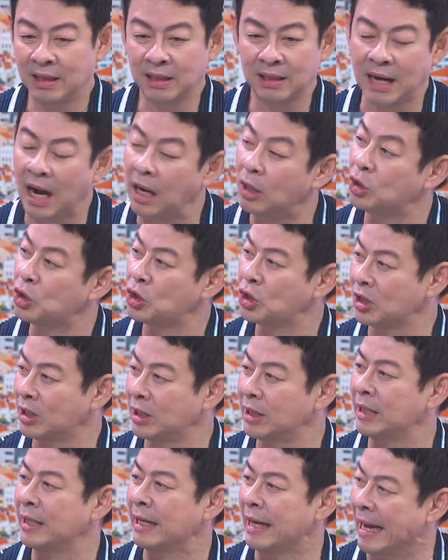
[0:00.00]

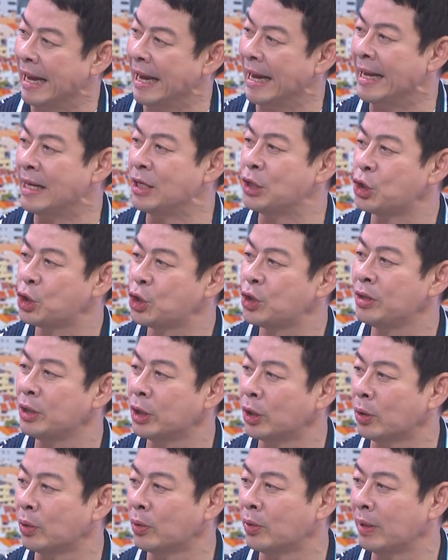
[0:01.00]
culture, age, you
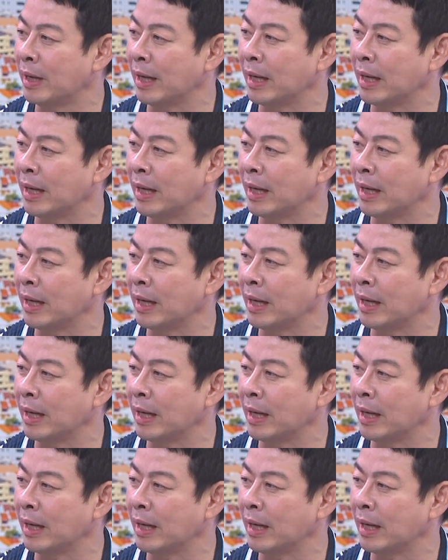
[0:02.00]
know,